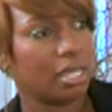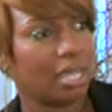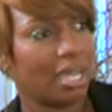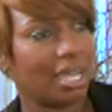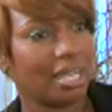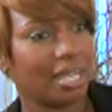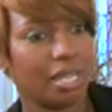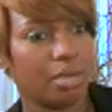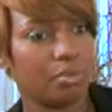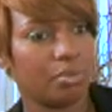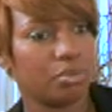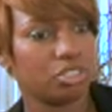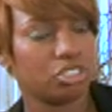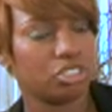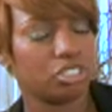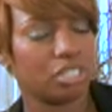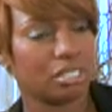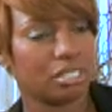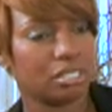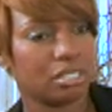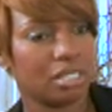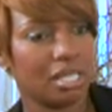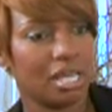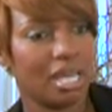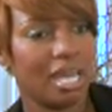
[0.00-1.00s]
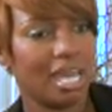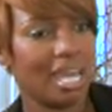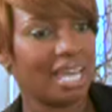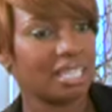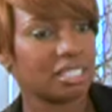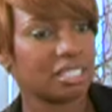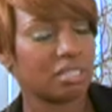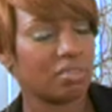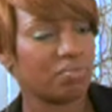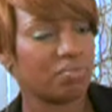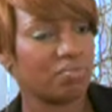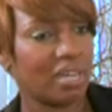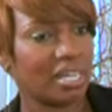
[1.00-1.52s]
And it was just, it's
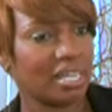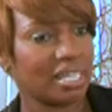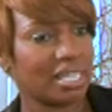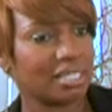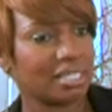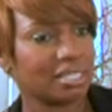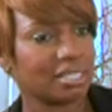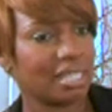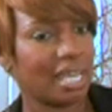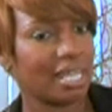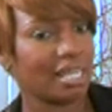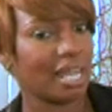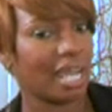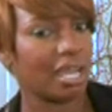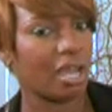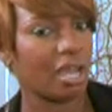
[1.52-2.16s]
the funniest thing. Like